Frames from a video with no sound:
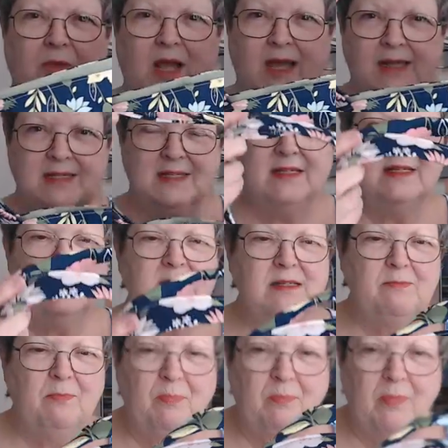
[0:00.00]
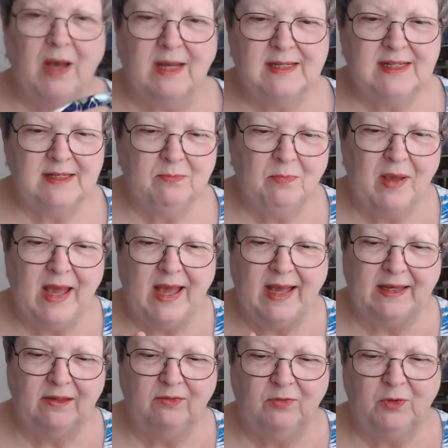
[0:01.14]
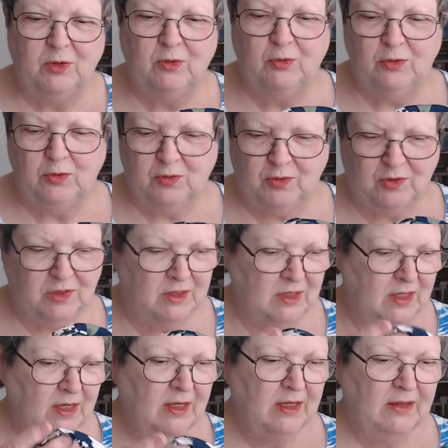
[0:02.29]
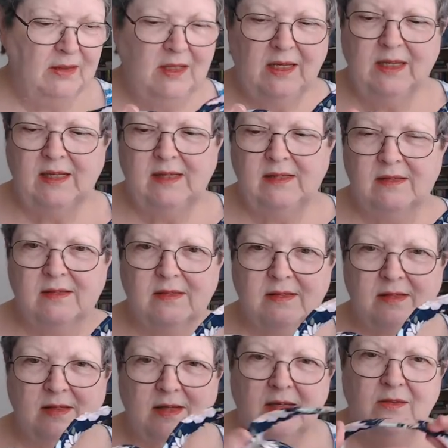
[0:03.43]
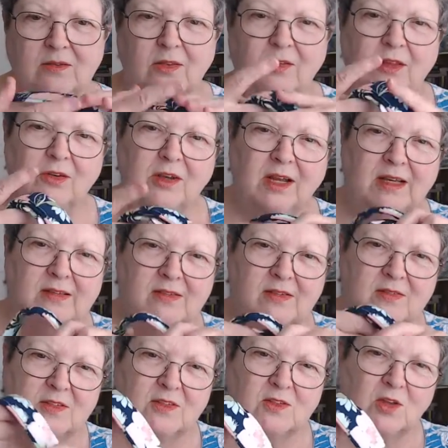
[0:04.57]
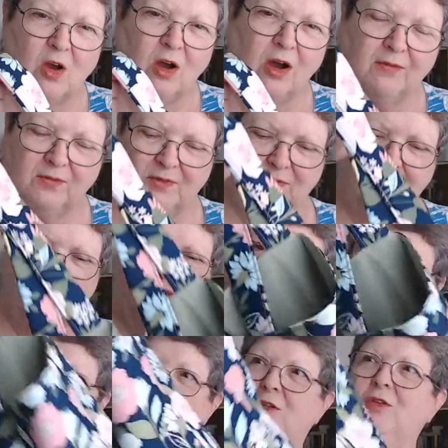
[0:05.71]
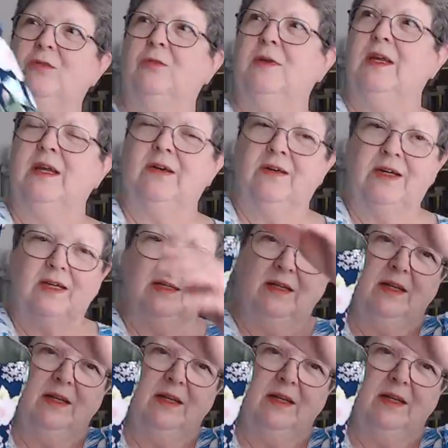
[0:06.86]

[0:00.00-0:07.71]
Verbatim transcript: I did I did pad fused these so they're nice and soft so that when you carry it